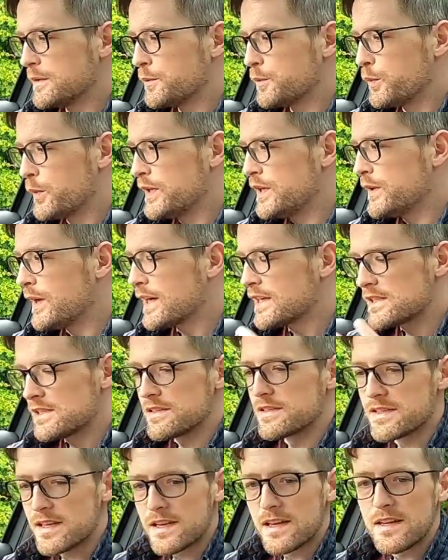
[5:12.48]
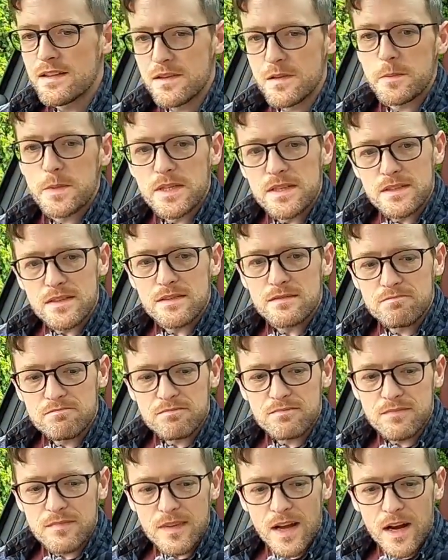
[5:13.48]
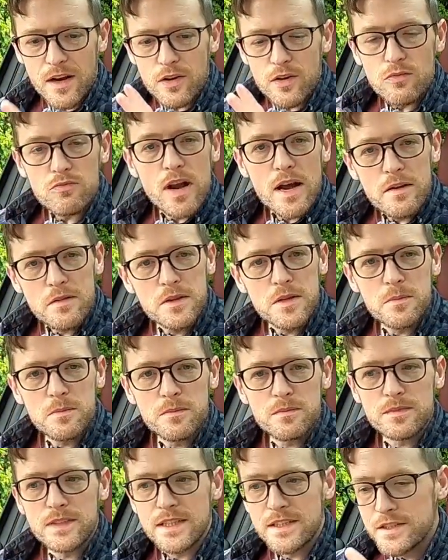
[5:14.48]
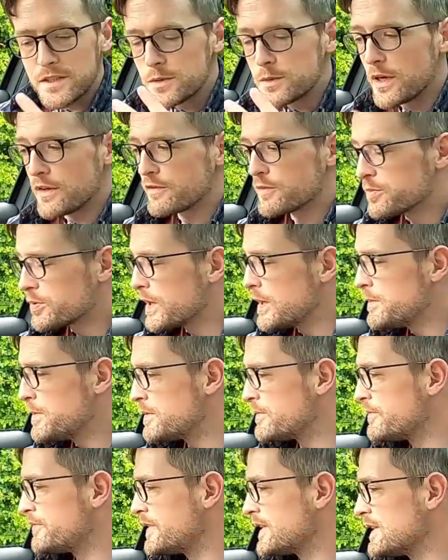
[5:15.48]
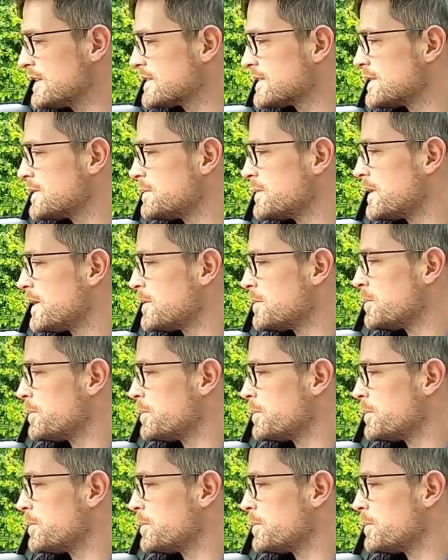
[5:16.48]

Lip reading: when you actually sit in them and are around them, they do have a premium feel to them.